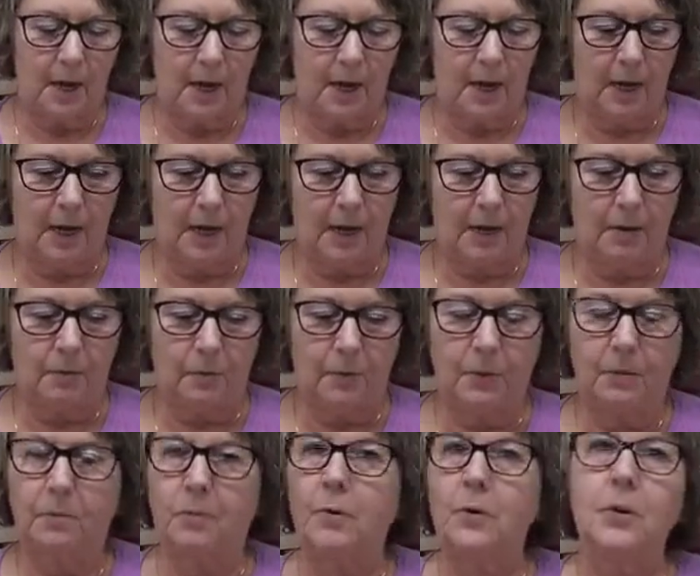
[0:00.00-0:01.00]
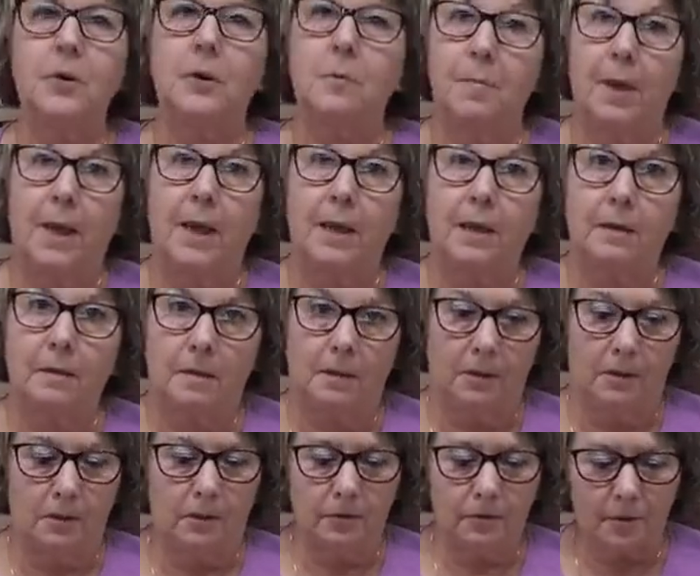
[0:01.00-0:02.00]
and we're going to make a
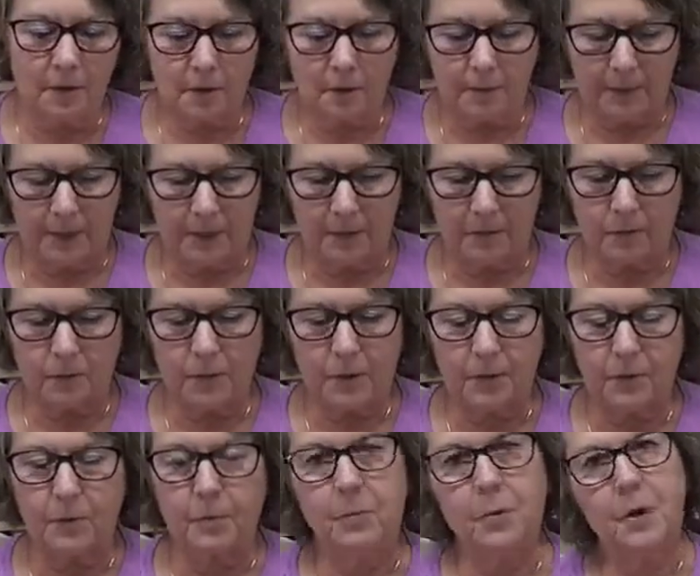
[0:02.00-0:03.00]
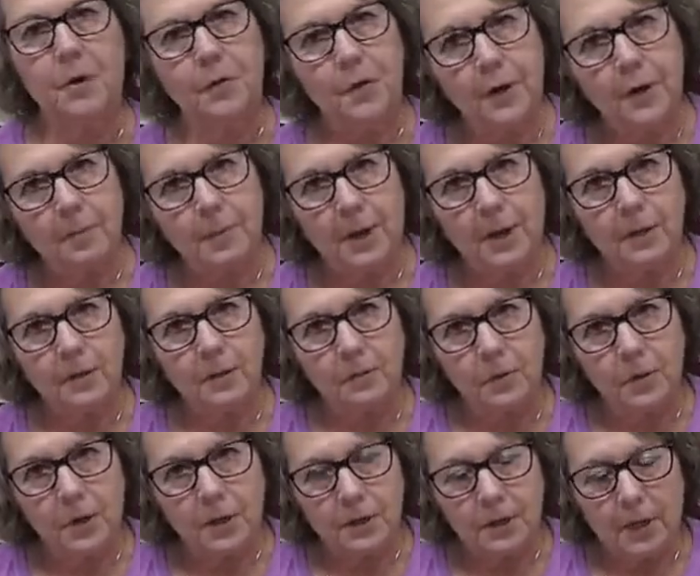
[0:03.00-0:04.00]
little centerpiece. Well, the more I thought about it, the
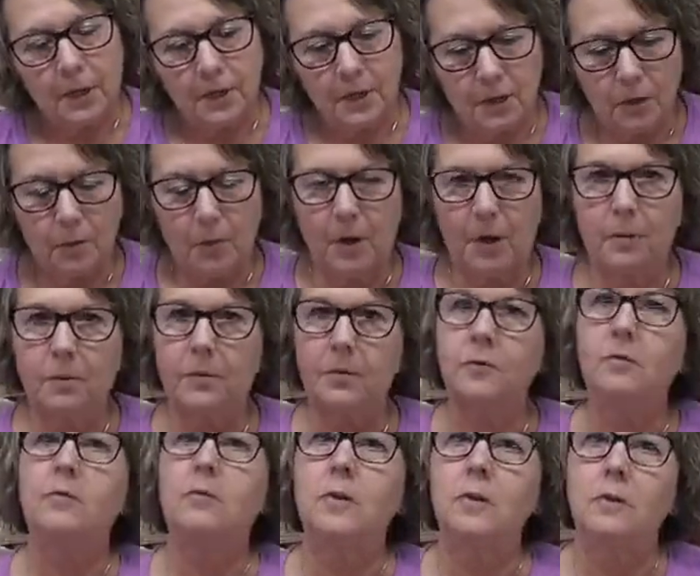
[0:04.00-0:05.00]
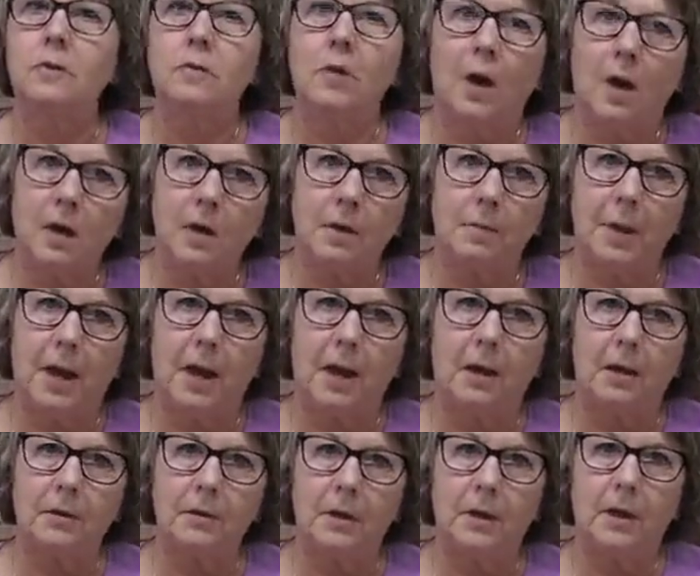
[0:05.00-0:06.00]
more I thought, you know what, we're just going to talk
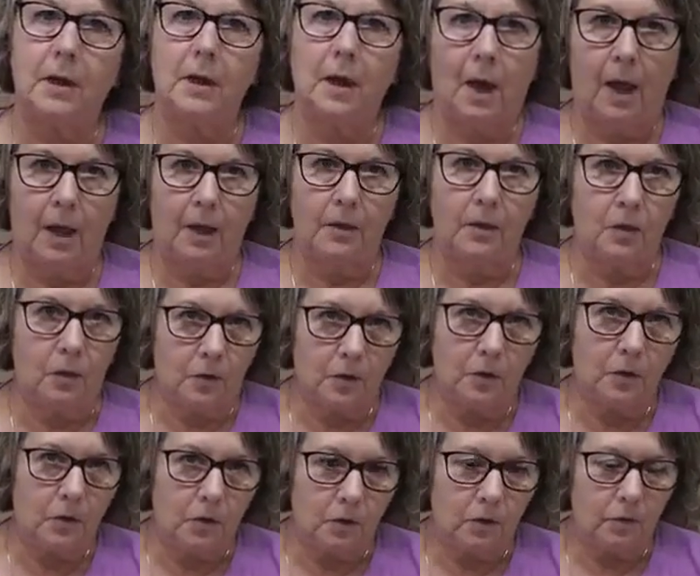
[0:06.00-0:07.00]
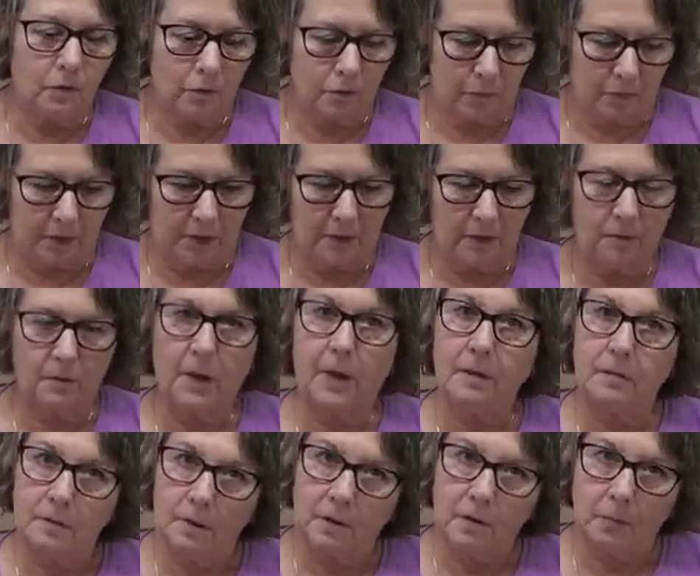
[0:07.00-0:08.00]
about how you can use wreaths
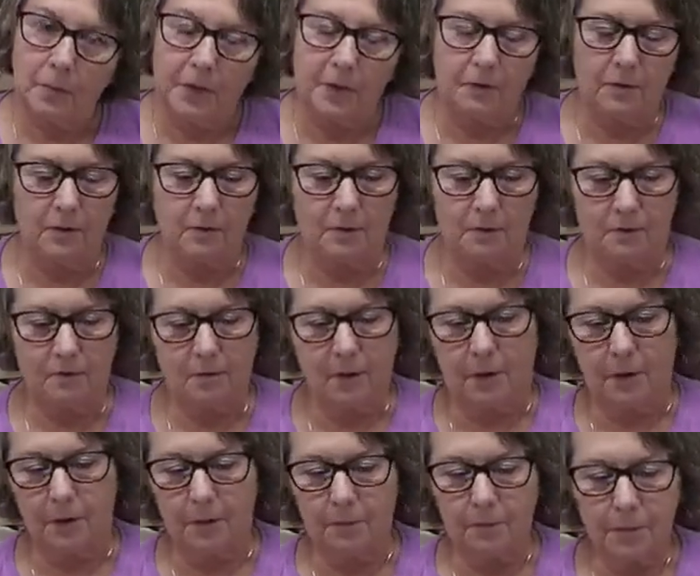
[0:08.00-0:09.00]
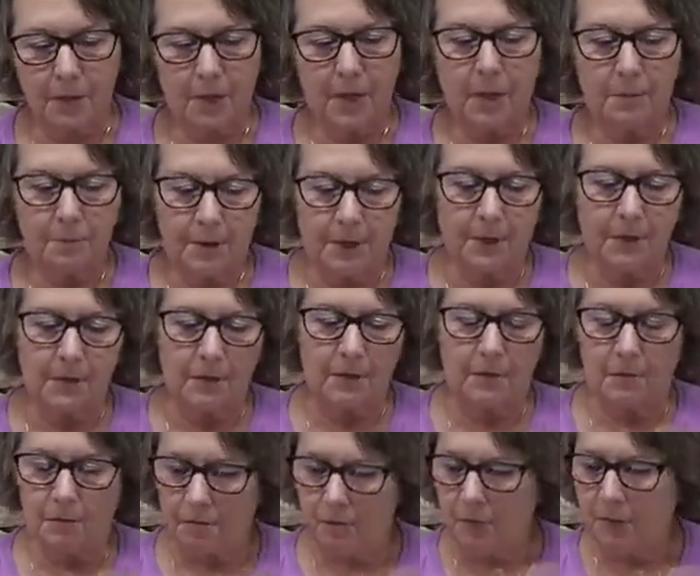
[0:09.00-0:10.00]
as centerpieces. So, but
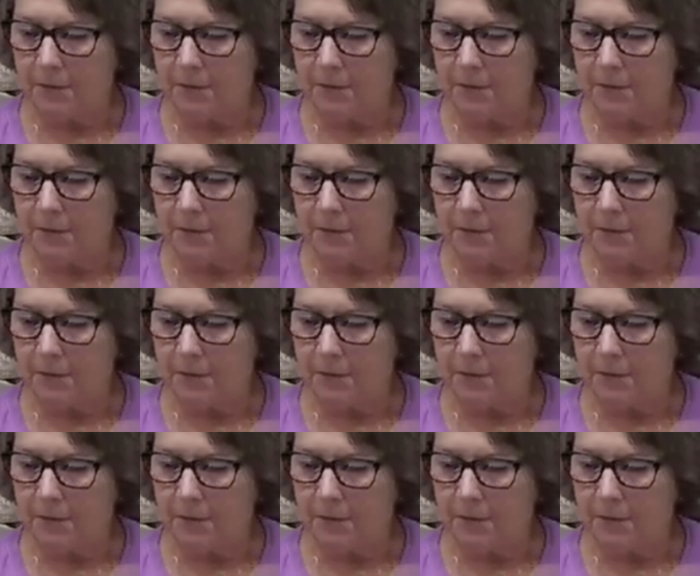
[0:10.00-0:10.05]
we